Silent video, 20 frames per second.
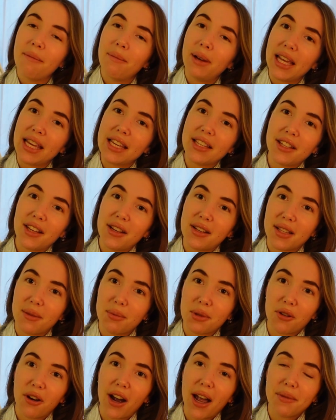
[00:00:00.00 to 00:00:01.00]
Please do
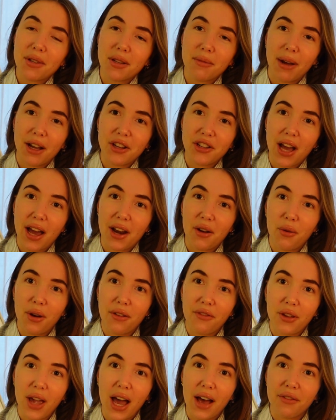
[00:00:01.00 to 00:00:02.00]
subscribe to my channel
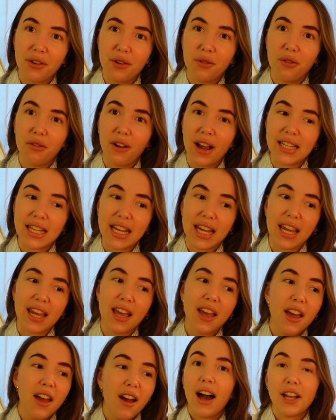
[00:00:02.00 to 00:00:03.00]
if you haven't
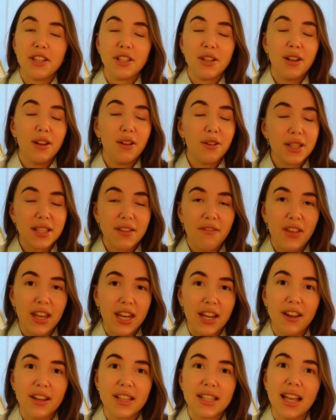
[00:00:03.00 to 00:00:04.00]
already. I do lots of
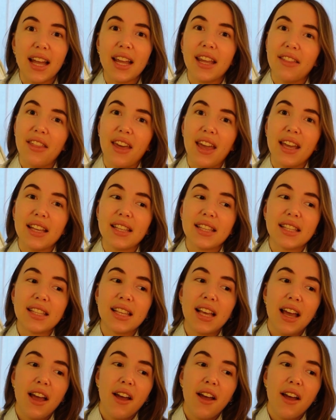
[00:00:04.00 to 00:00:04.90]
videos like this,